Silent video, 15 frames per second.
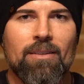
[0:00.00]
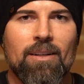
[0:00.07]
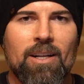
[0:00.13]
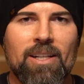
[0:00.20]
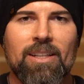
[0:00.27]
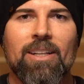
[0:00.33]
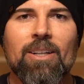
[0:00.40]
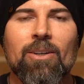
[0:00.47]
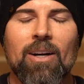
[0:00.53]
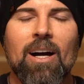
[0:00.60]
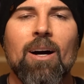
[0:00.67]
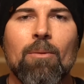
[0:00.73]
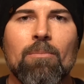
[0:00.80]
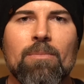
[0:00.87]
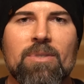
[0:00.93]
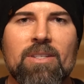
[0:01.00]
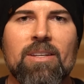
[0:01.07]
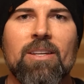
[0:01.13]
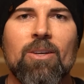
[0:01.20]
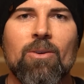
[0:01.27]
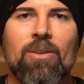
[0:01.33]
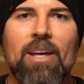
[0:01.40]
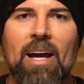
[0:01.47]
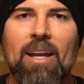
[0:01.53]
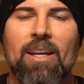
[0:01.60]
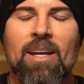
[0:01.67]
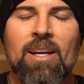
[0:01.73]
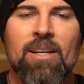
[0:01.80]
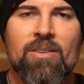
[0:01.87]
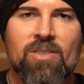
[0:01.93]
clear up to you
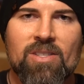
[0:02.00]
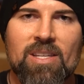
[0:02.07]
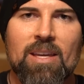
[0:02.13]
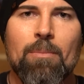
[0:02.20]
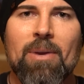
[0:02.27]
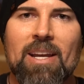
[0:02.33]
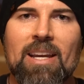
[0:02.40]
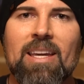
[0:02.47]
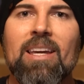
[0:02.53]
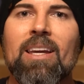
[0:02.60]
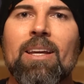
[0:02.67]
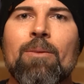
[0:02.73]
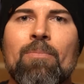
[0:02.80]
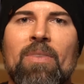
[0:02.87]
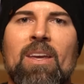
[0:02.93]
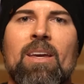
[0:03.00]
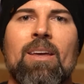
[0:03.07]
that CBD